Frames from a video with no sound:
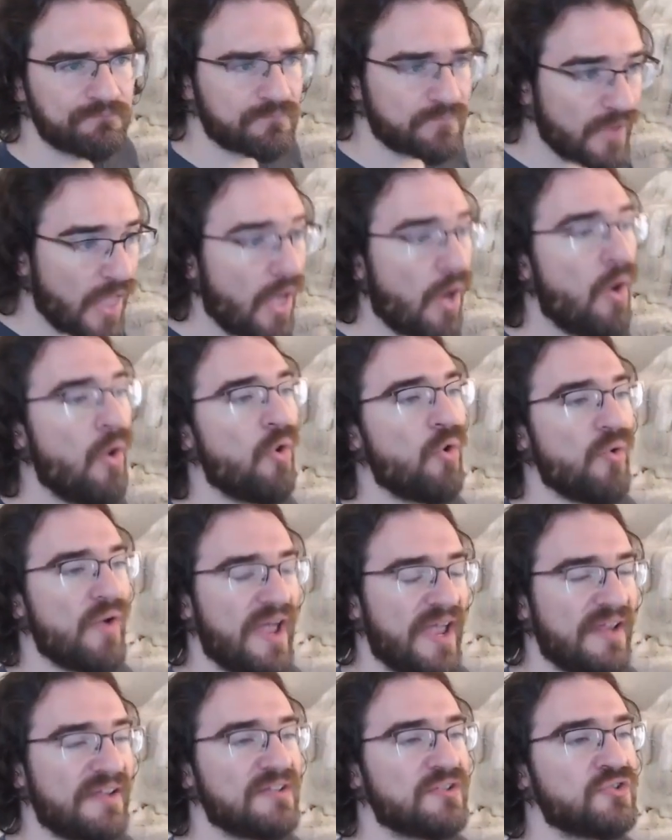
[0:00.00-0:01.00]
Oh,
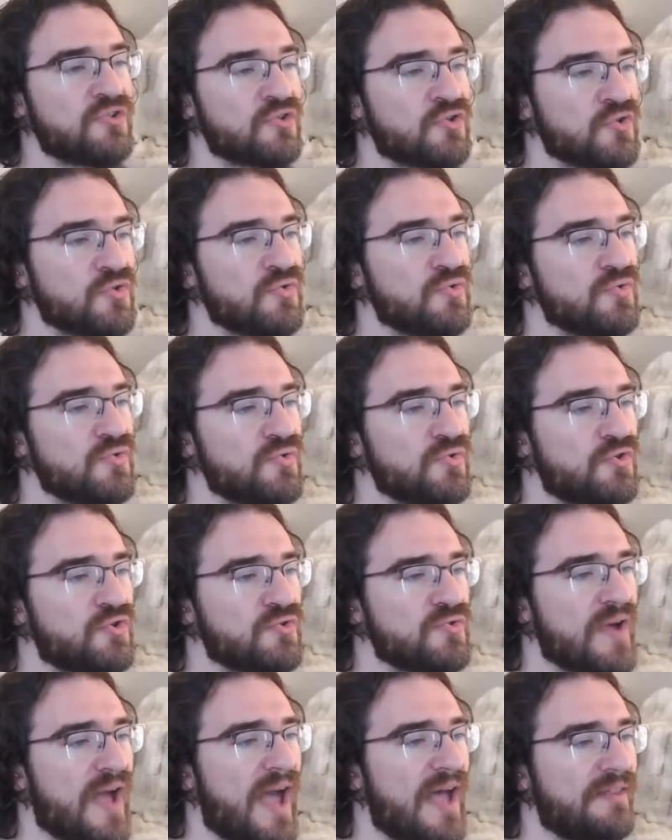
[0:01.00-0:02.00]
and
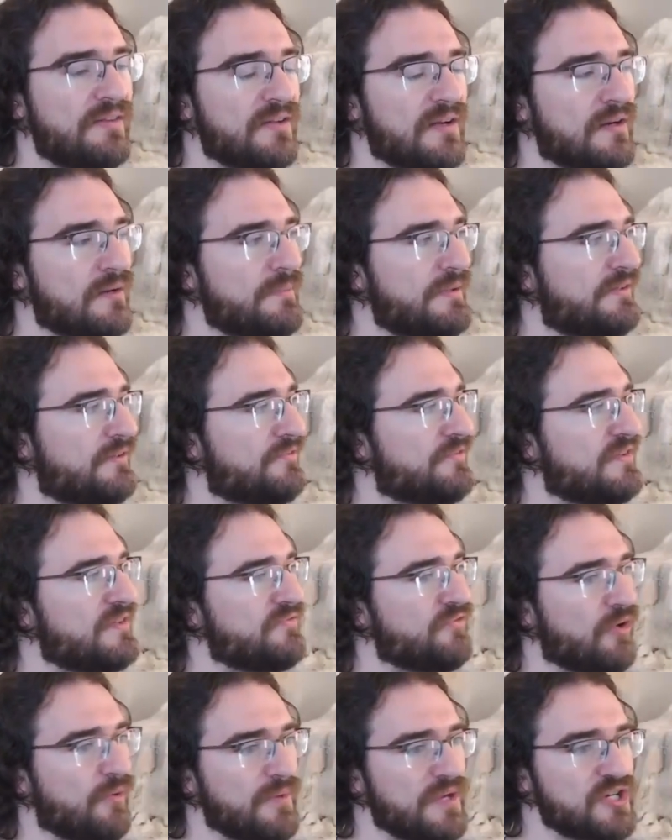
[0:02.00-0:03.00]
to add a little bit of
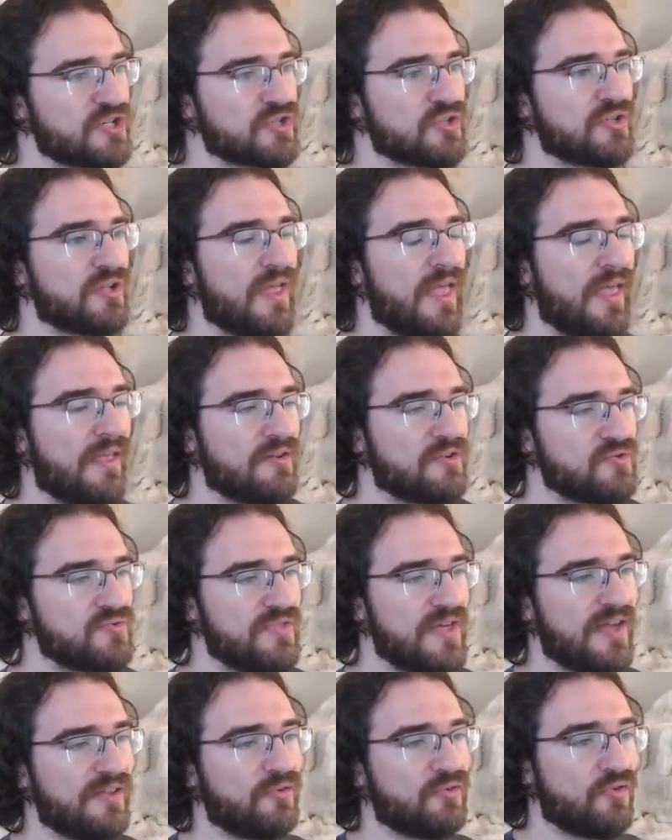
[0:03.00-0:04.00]
information to
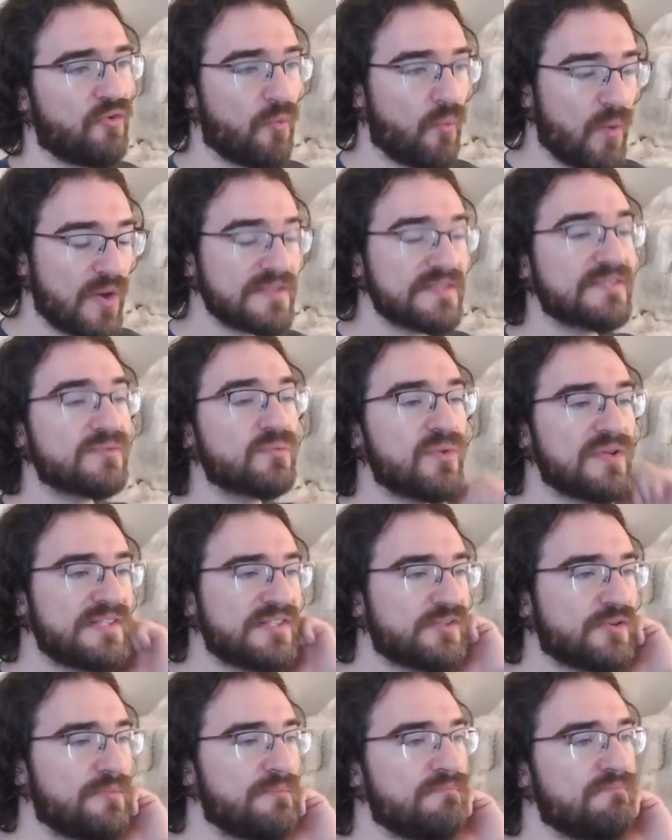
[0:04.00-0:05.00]
that, what's
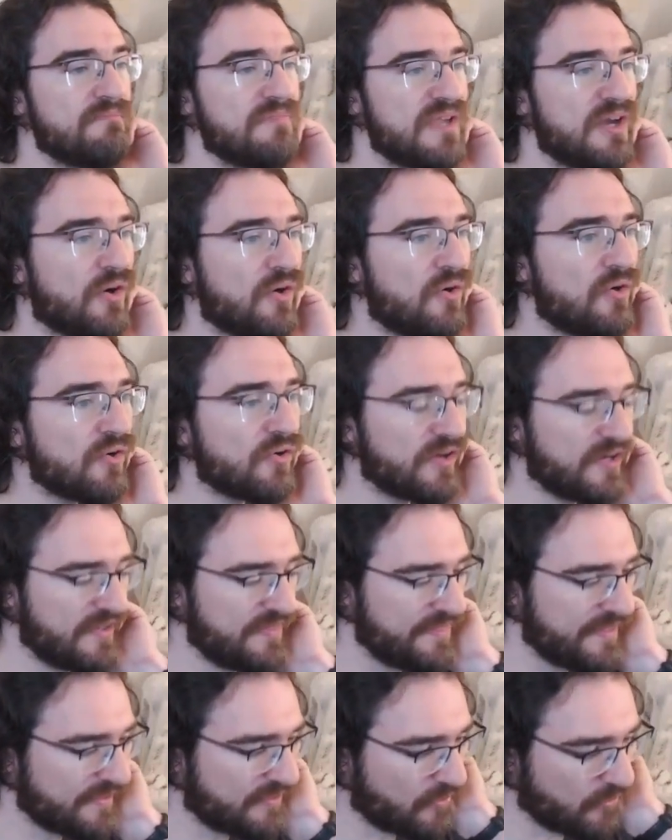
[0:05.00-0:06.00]
a mirror in
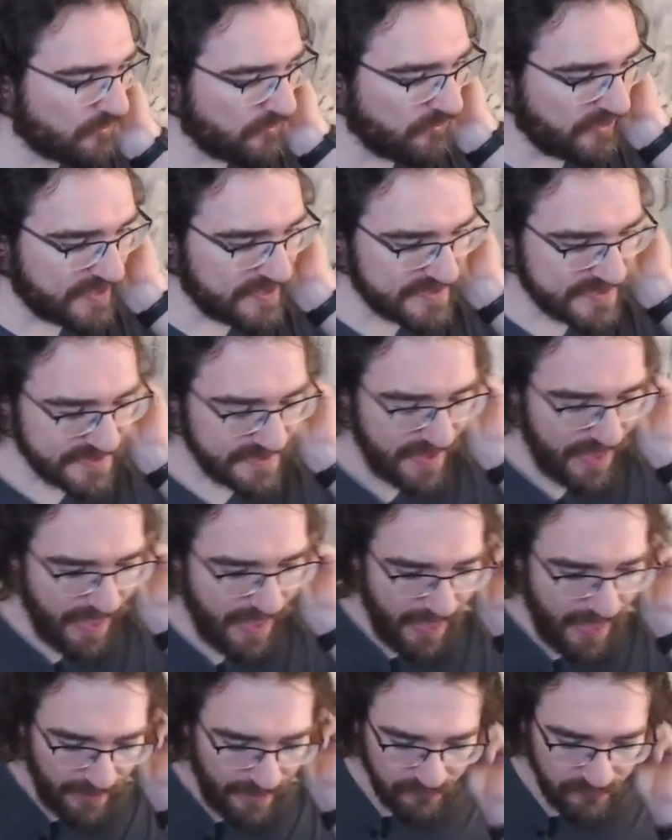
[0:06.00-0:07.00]
that context?
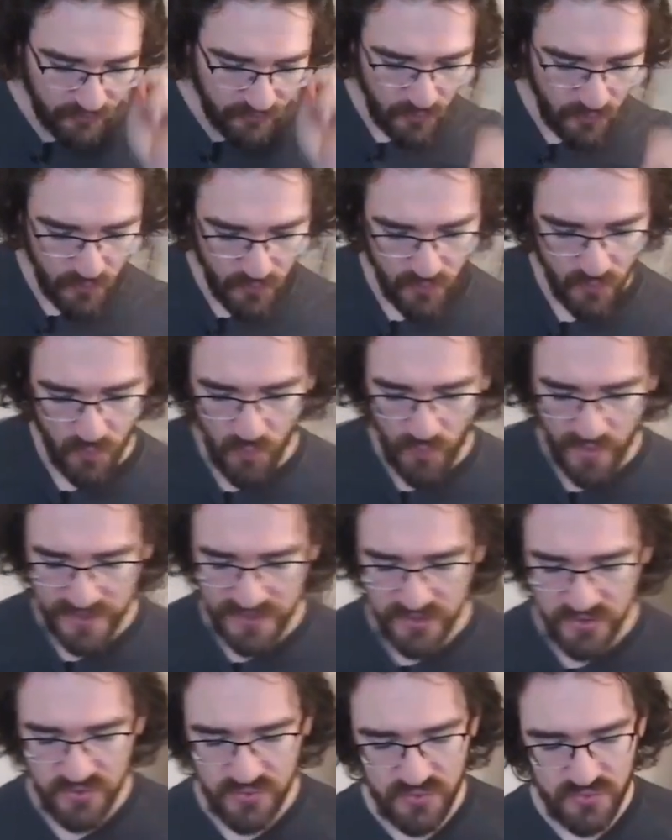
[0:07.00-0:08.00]
So when
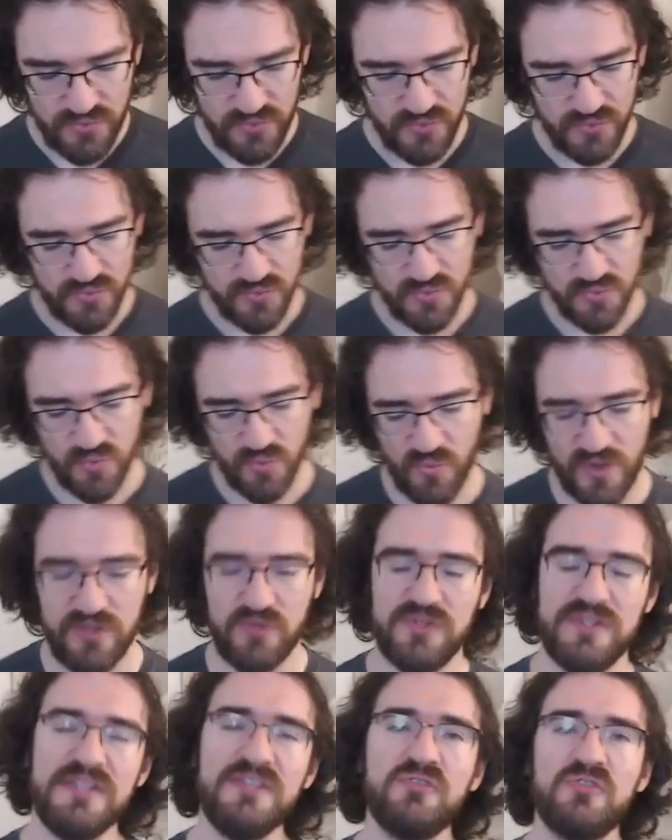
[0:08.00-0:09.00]
you
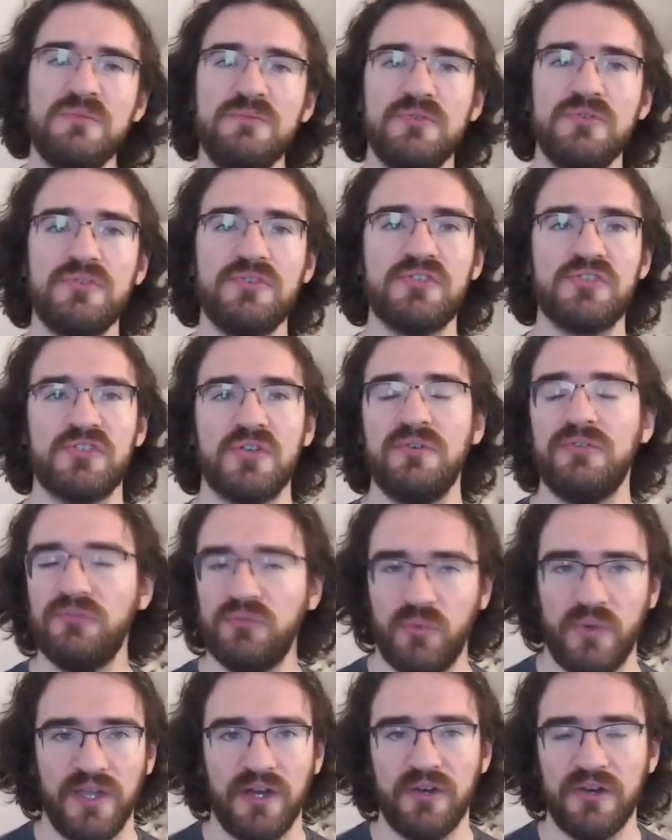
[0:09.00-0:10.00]
distribute
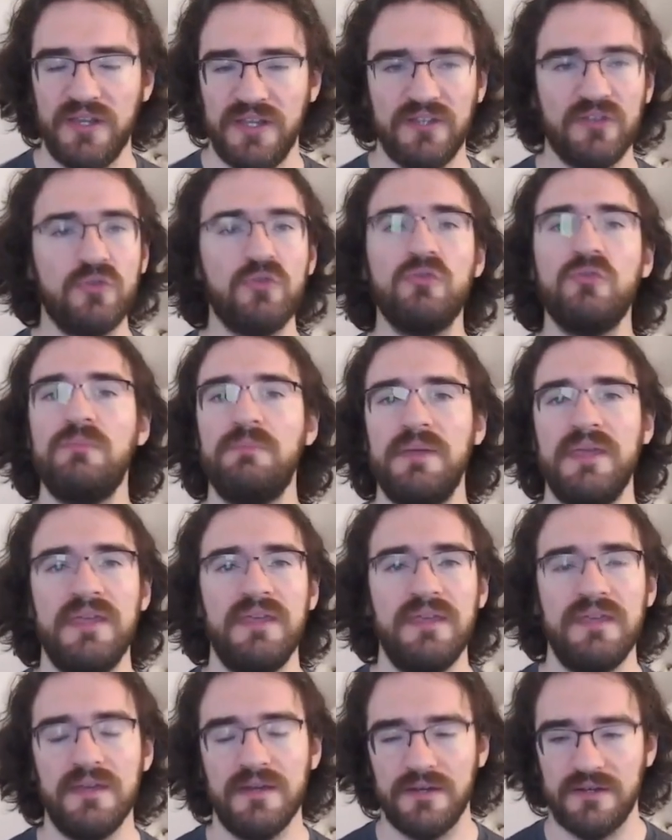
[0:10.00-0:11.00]
software, it could
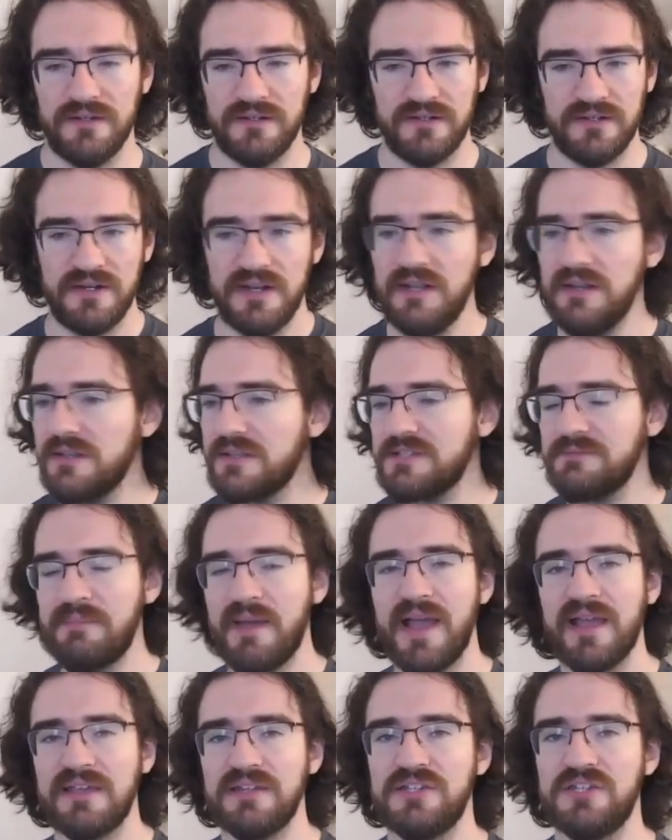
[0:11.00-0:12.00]
be Linux
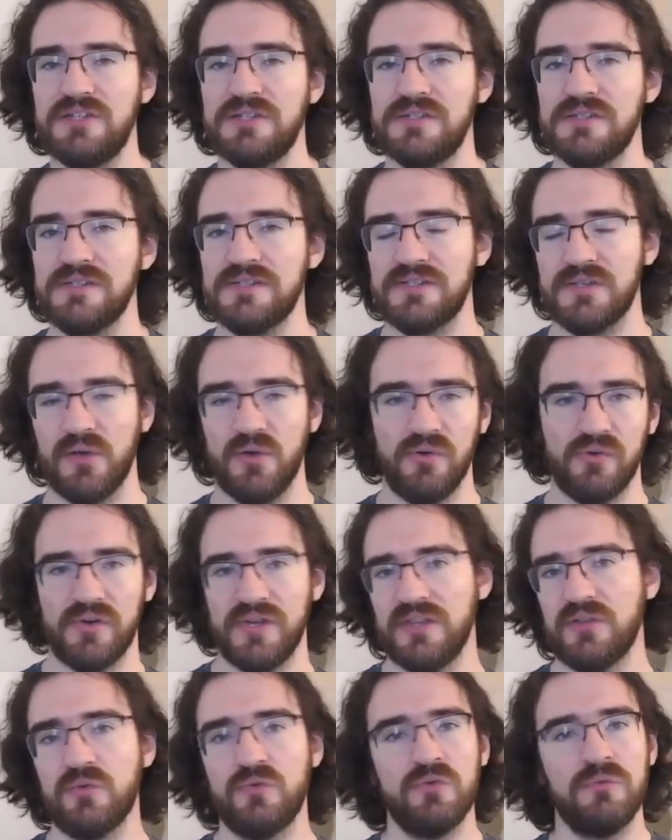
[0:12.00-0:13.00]
packages, or
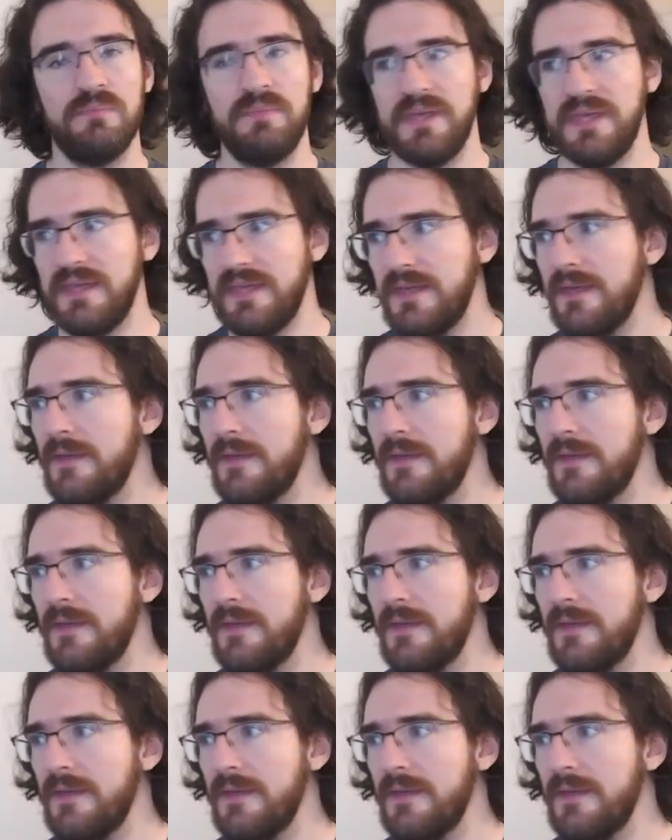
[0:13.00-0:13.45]
it could be